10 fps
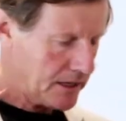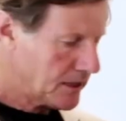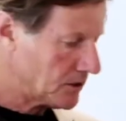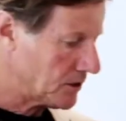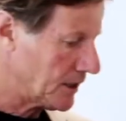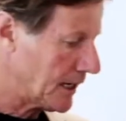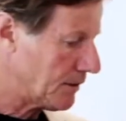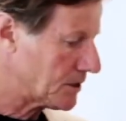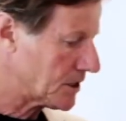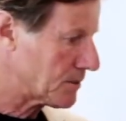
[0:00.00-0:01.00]
So now
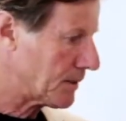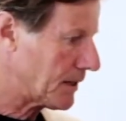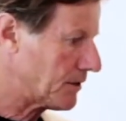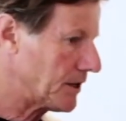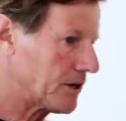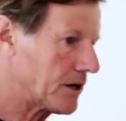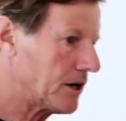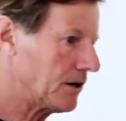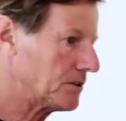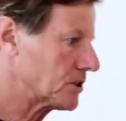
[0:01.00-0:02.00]
we're just about ready to
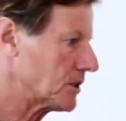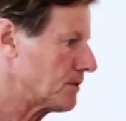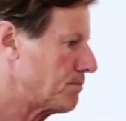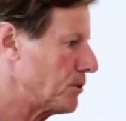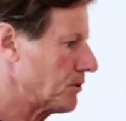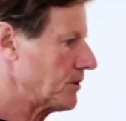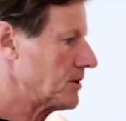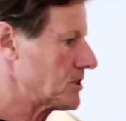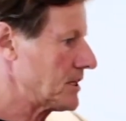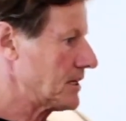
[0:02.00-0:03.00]
go. I'm just going to put
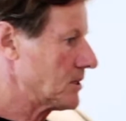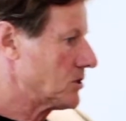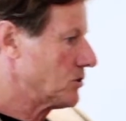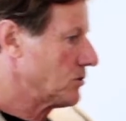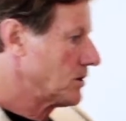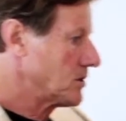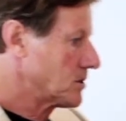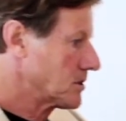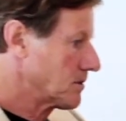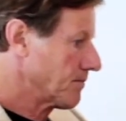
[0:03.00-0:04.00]
this into
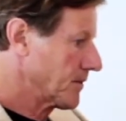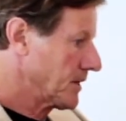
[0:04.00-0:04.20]
this